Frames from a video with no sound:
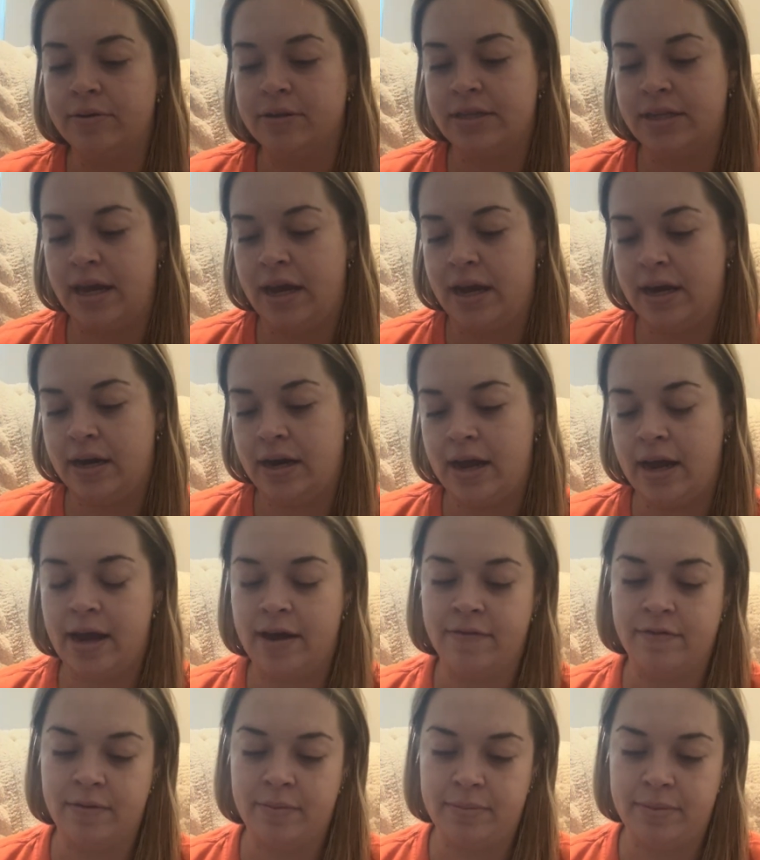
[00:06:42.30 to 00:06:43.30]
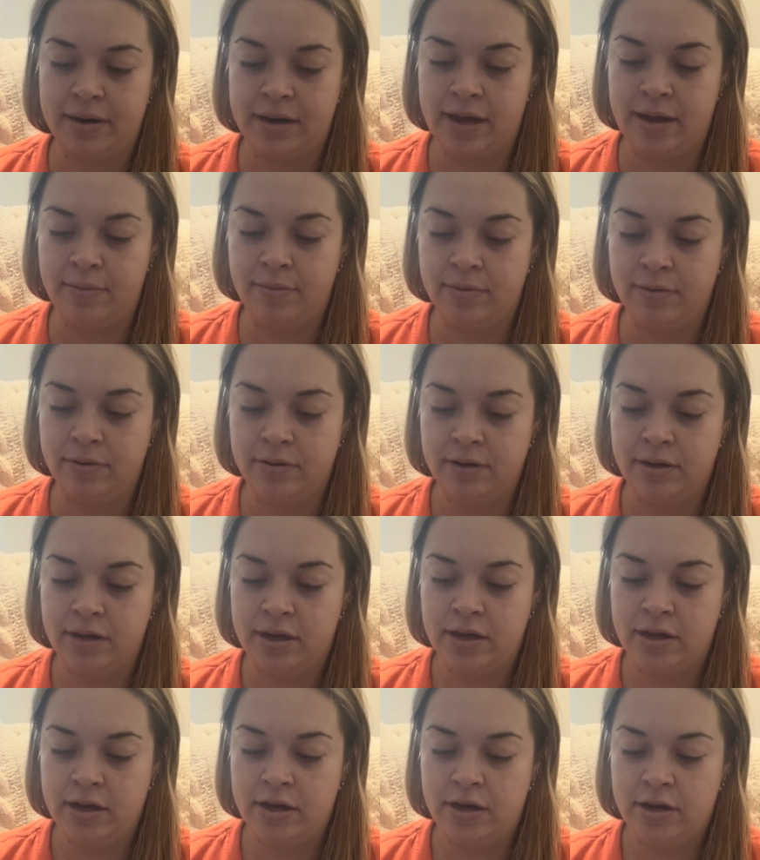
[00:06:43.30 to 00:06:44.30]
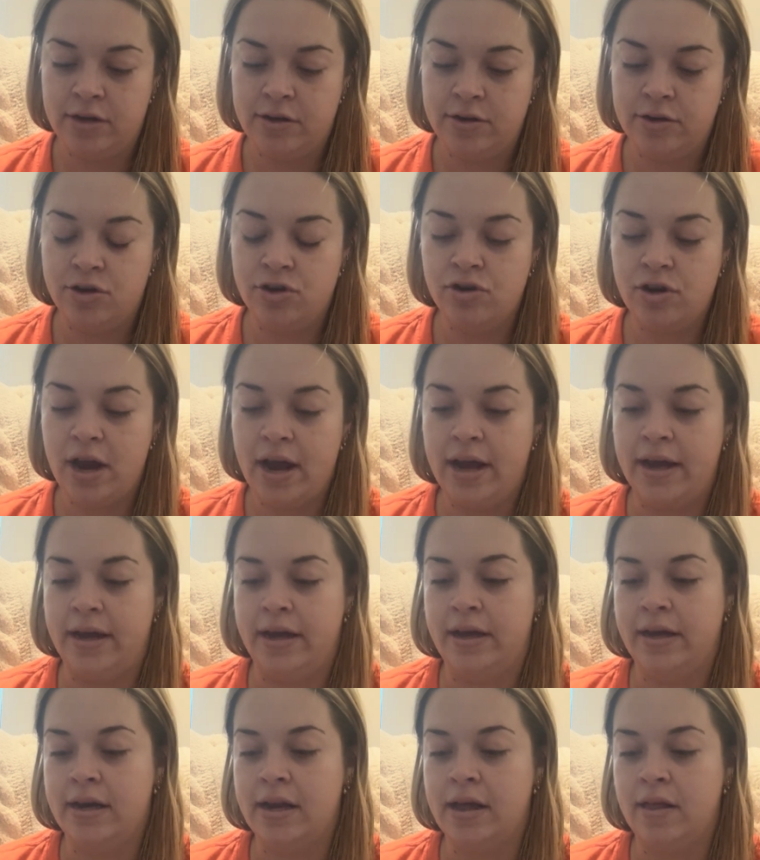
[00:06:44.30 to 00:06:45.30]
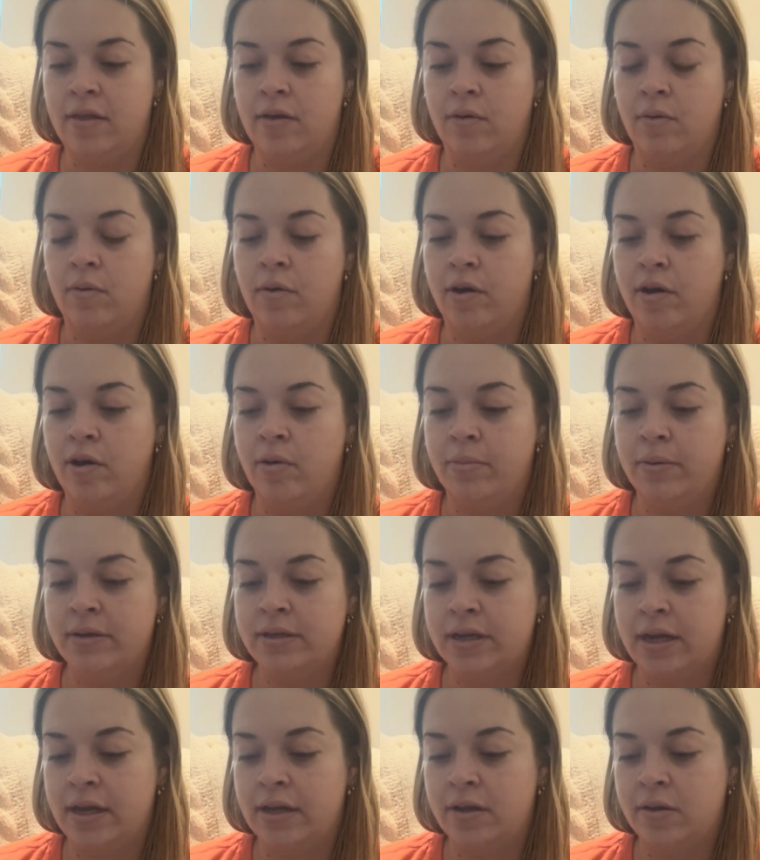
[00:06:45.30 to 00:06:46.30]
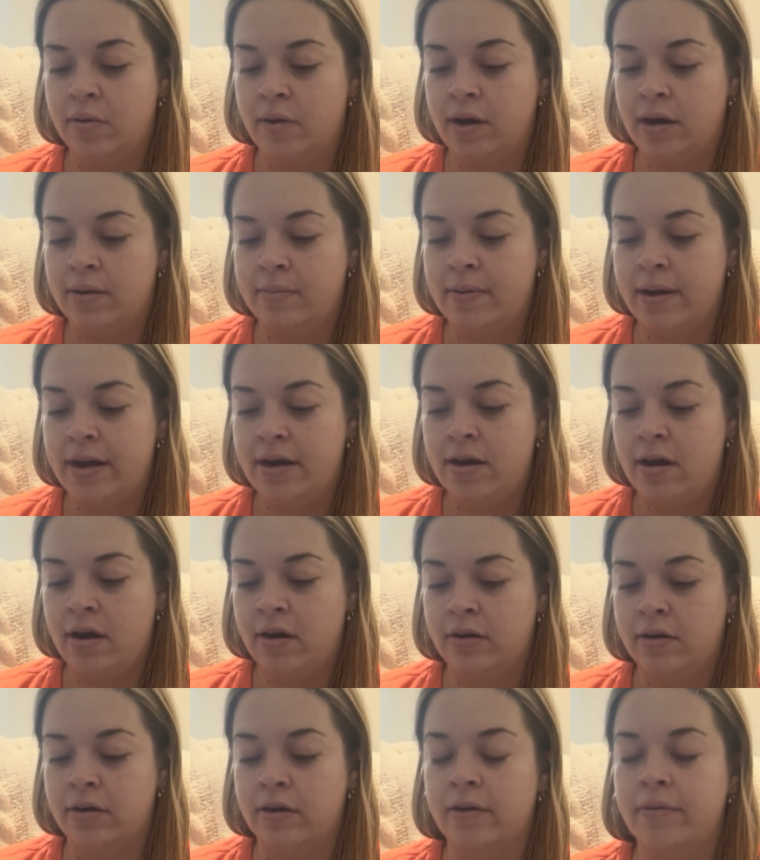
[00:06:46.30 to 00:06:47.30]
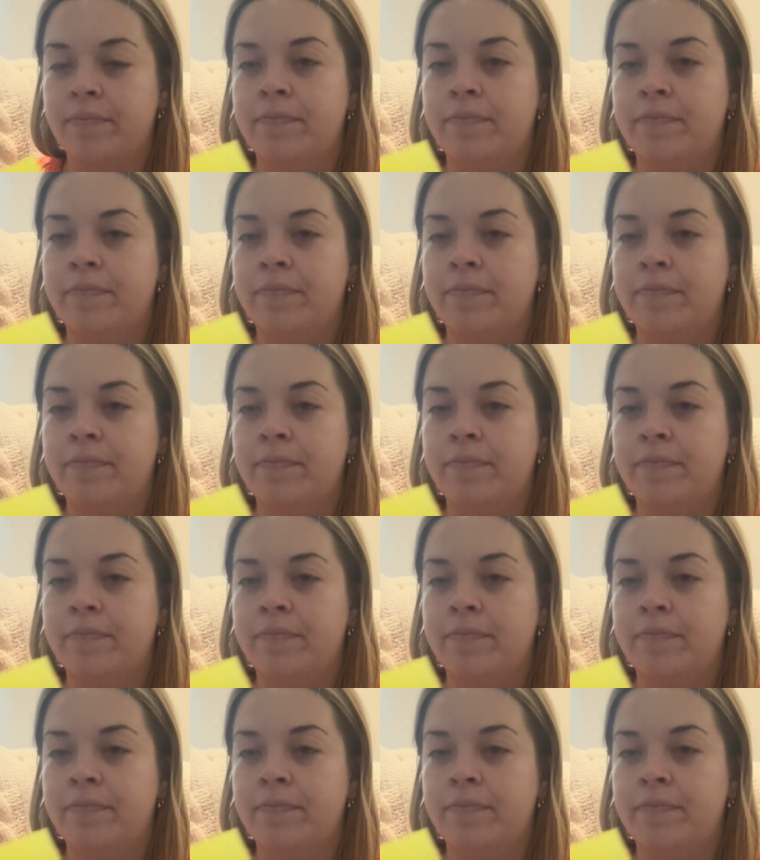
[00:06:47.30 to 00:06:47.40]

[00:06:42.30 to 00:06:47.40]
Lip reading: saying, I haven't been able to try another oil besides the one at my doctor.